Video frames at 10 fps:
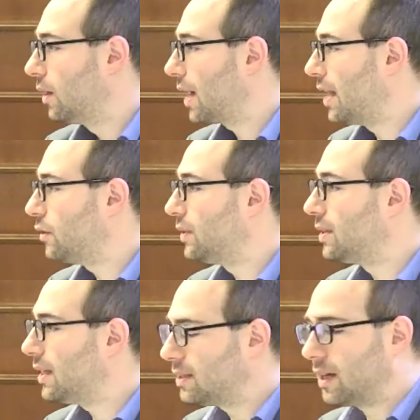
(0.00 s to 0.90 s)
kinds of
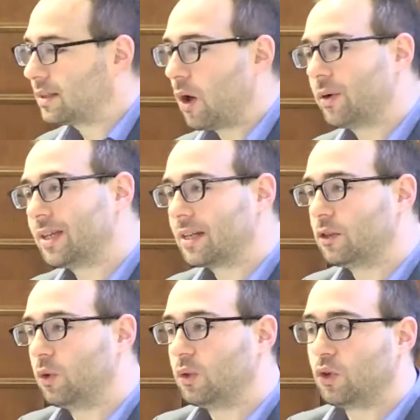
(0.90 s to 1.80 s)
statistics, how exactly
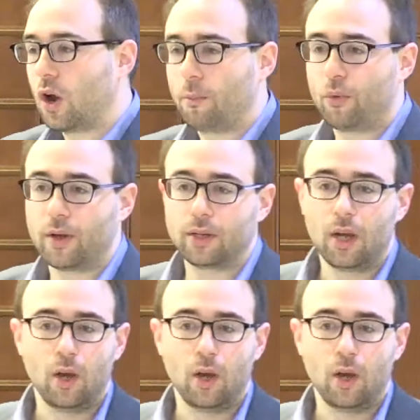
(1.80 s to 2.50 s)
to interpret